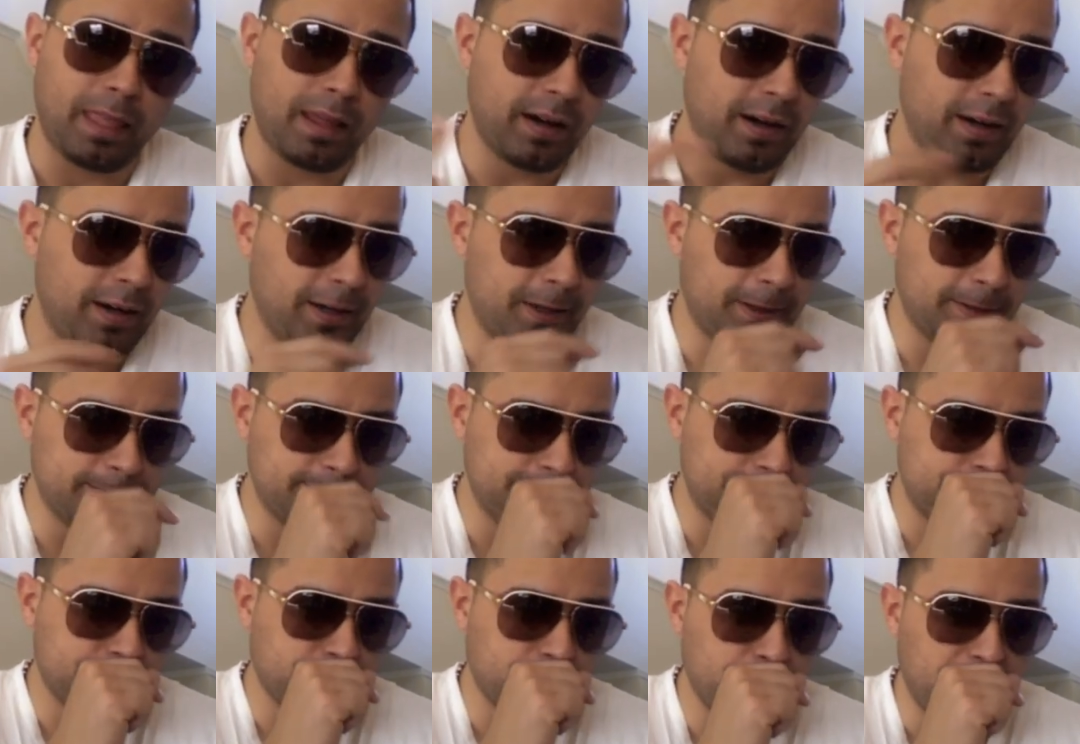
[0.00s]

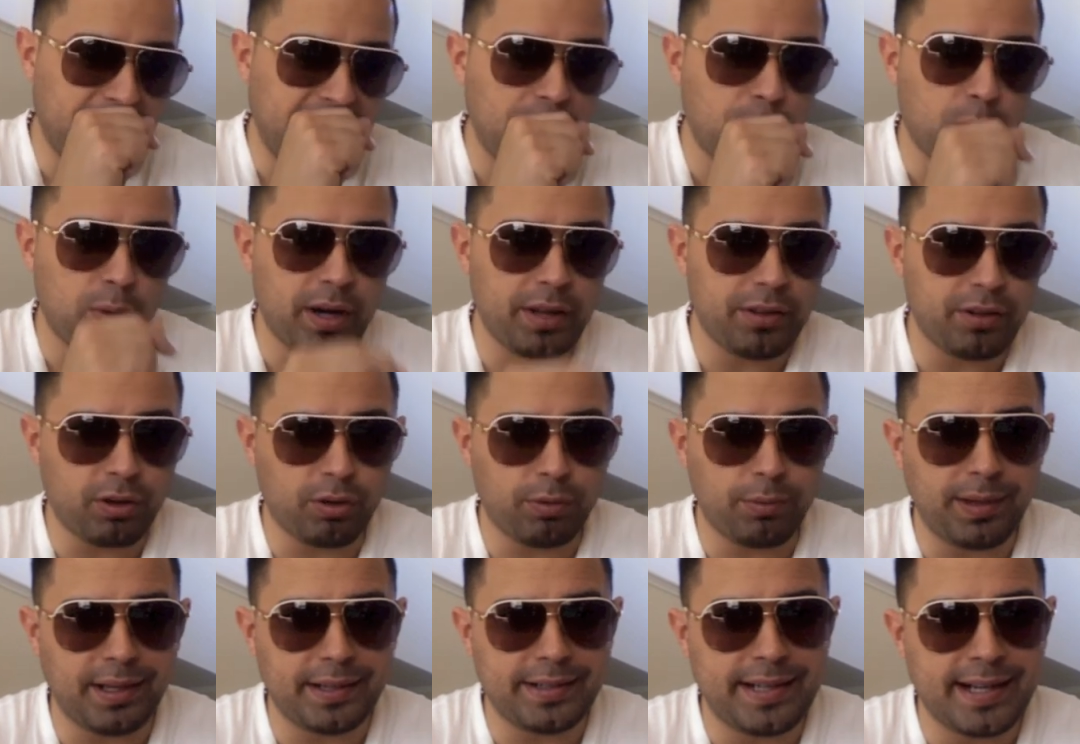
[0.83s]
Mayweather
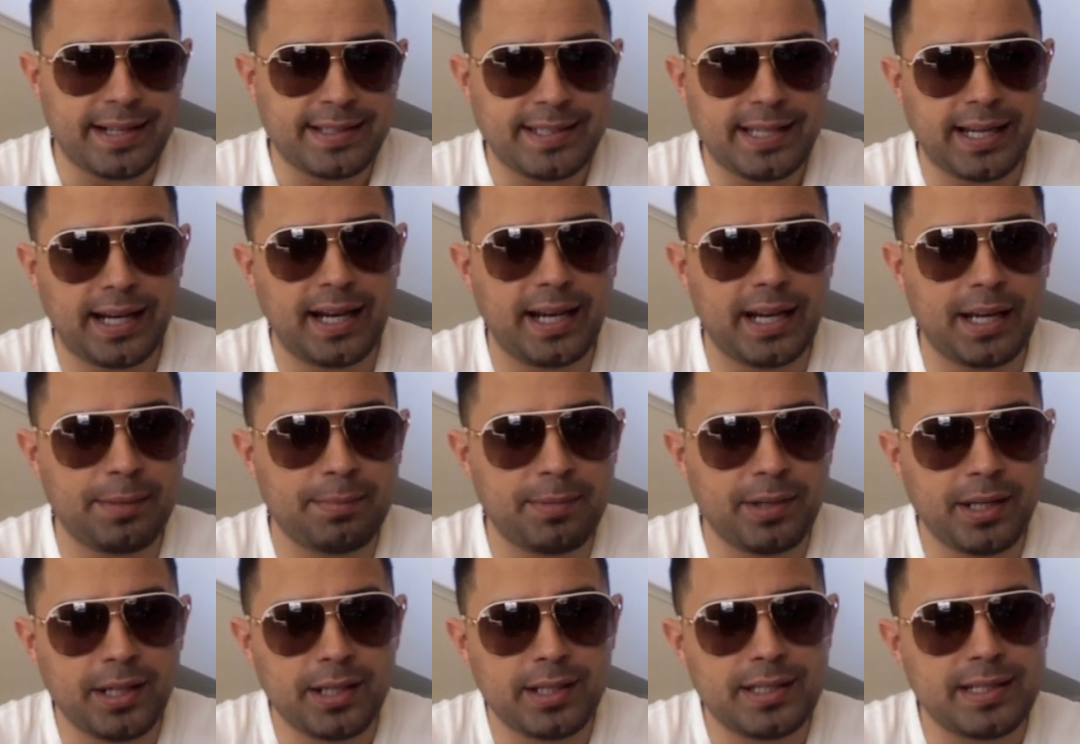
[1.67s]
around that time
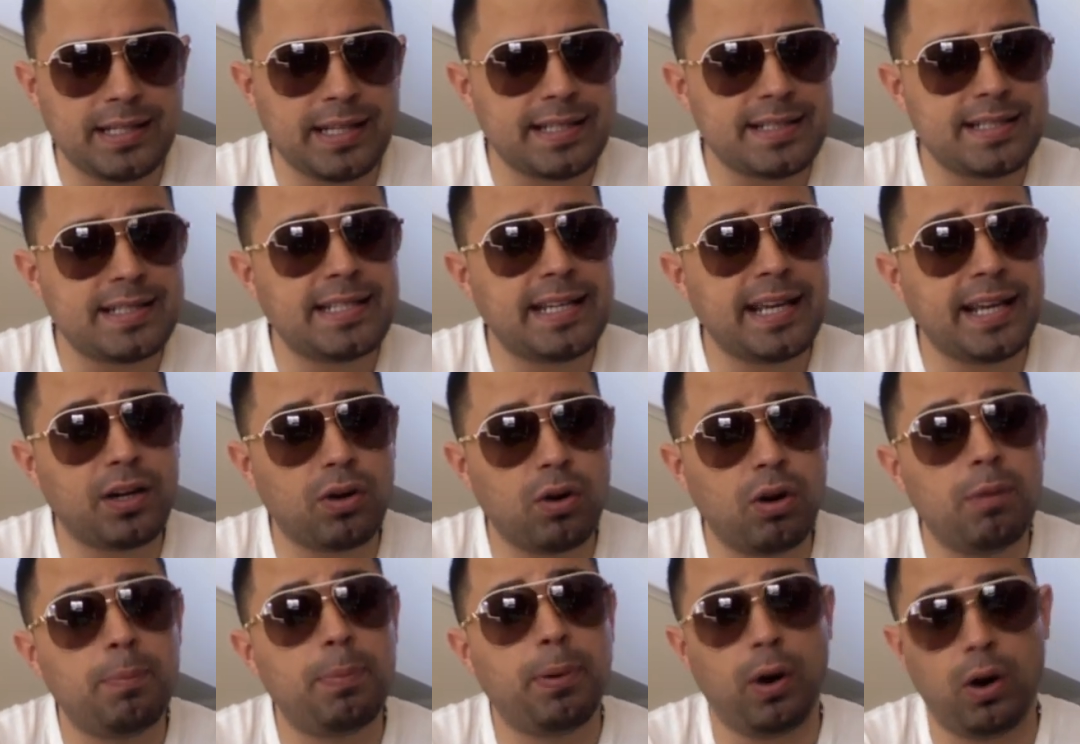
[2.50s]
didn't take
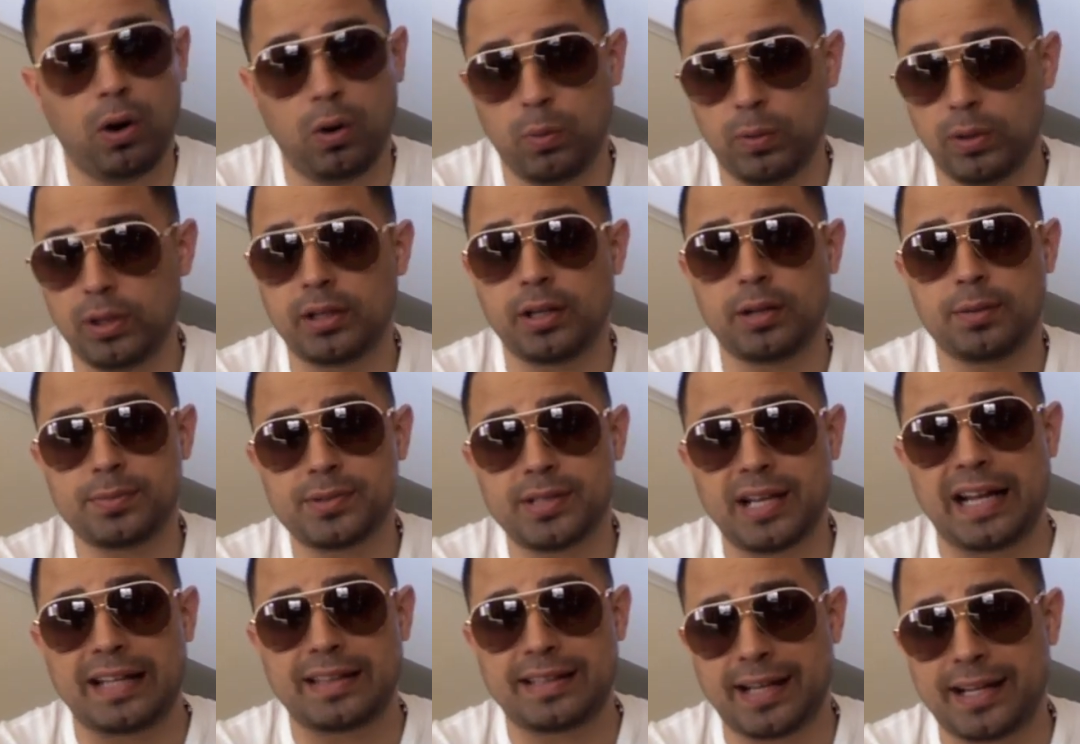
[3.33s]
on Paul
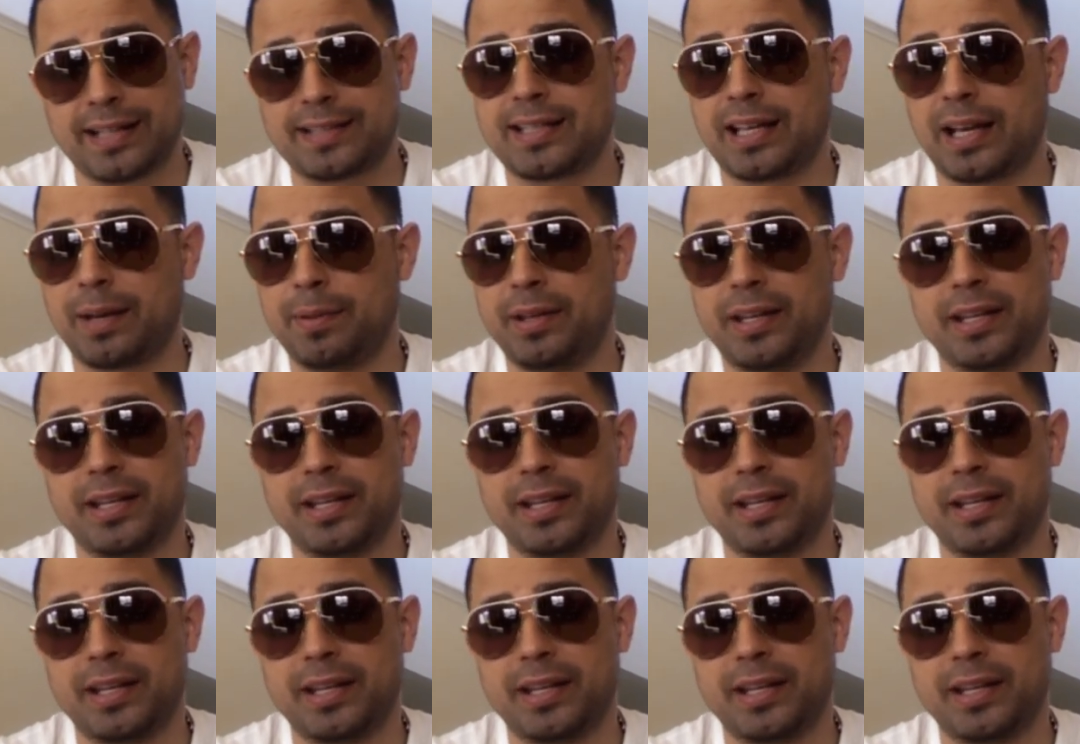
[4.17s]
Williams at that time.